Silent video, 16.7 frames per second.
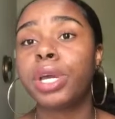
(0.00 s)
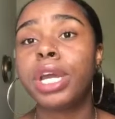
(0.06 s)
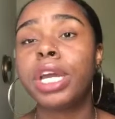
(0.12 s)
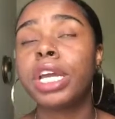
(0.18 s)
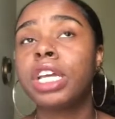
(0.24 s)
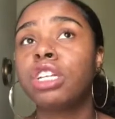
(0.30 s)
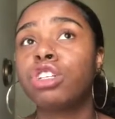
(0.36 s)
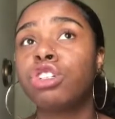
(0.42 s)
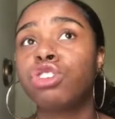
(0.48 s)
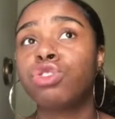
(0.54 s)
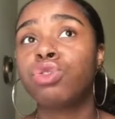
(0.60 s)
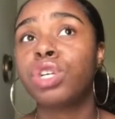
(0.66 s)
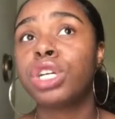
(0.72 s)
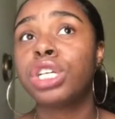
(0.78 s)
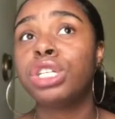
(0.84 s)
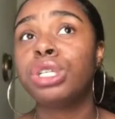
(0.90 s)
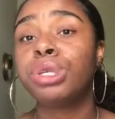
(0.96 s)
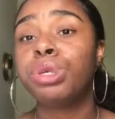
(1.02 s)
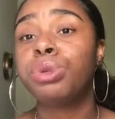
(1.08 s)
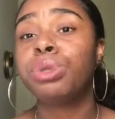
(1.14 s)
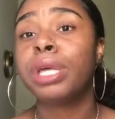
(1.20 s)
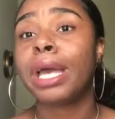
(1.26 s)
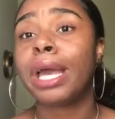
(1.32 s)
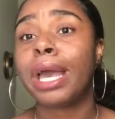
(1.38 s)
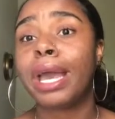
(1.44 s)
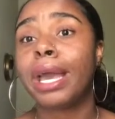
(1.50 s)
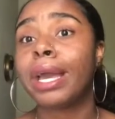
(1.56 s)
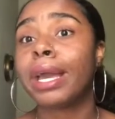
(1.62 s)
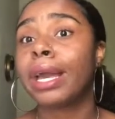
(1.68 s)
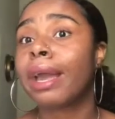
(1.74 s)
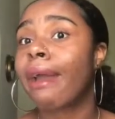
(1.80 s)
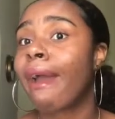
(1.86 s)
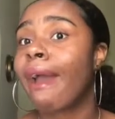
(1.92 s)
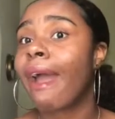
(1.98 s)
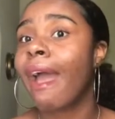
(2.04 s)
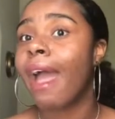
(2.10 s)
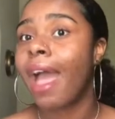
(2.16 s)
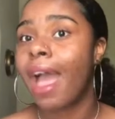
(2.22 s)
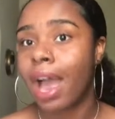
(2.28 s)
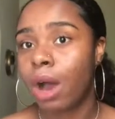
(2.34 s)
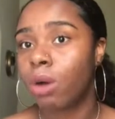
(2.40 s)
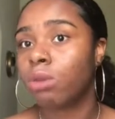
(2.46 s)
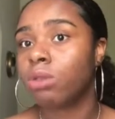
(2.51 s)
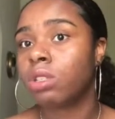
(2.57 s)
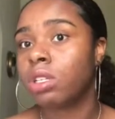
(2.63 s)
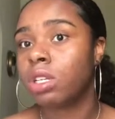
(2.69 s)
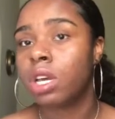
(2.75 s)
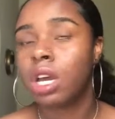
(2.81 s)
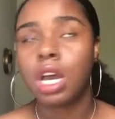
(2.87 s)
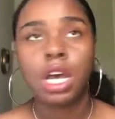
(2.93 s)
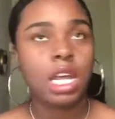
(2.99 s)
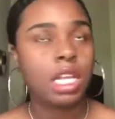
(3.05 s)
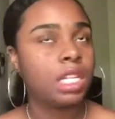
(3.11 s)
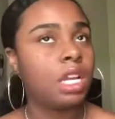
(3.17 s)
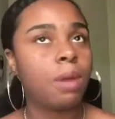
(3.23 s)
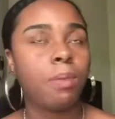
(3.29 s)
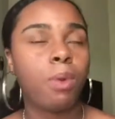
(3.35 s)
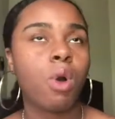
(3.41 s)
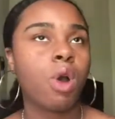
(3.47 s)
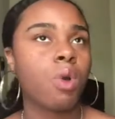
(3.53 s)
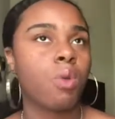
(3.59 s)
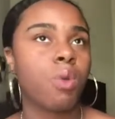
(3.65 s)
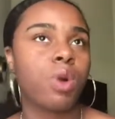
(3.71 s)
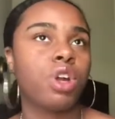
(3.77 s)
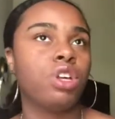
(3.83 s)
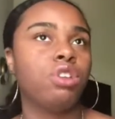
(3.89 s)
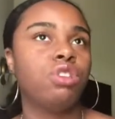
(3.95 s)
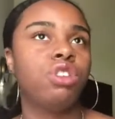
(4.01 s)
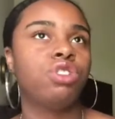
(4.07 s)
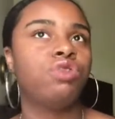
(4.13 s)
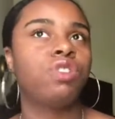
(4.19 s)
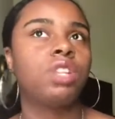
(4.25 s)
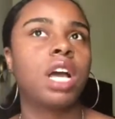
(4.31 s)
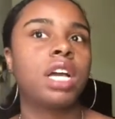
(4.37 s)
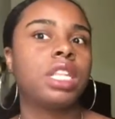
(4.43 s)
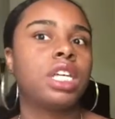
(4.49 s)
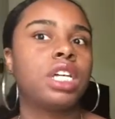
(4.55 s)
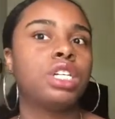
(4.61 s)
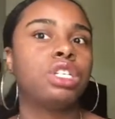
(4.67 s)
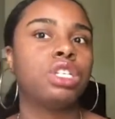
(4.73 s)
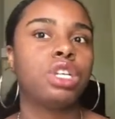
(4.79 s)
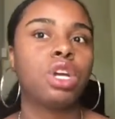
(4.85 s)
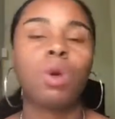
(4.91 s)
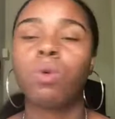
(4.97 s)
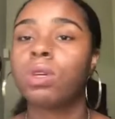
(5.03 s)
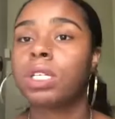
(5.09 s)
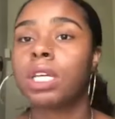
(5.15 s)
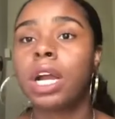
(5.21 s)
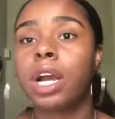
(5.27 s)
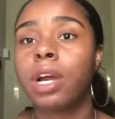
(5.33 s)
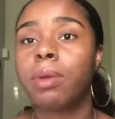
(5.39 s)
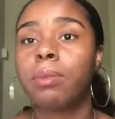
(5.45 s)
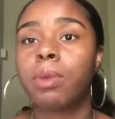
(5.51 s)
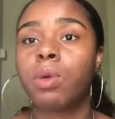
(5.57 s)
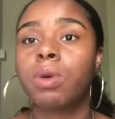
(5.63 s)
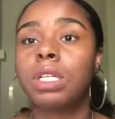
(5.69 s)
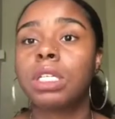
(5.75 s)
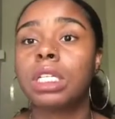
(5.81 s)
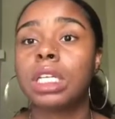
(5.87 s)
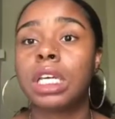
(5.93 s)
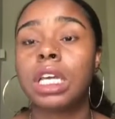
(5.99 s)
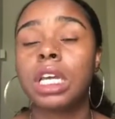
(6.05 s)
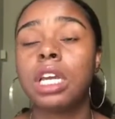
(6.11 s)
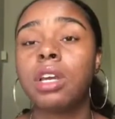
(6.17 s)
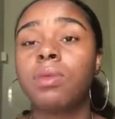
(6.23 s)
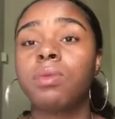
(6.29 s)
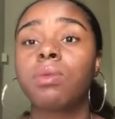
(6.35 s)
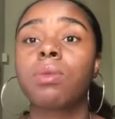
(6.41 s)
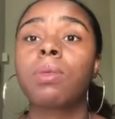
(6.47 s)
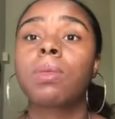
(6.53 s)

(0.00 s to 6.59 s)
It can stress you the heck out to the point where you just feel like there's no return. But once again,